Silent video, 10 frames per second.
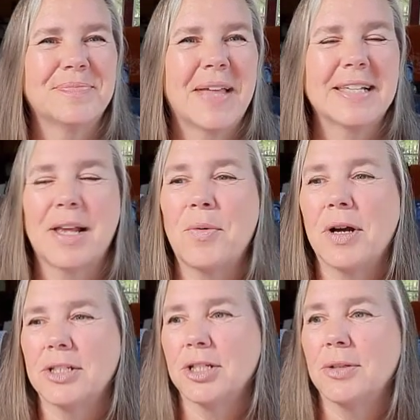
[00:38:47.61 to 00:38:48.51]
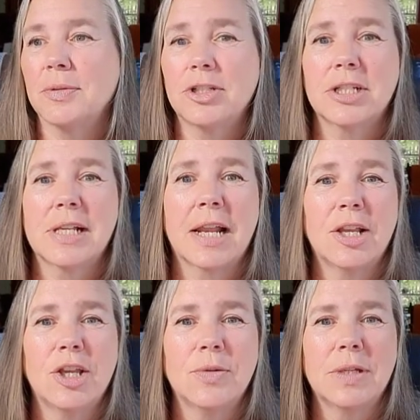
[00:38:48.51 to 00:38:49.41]
as I want to. It's just kind of
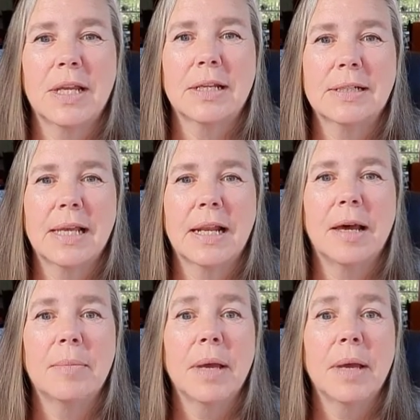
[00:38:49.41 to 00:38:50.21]
cute to get it set up.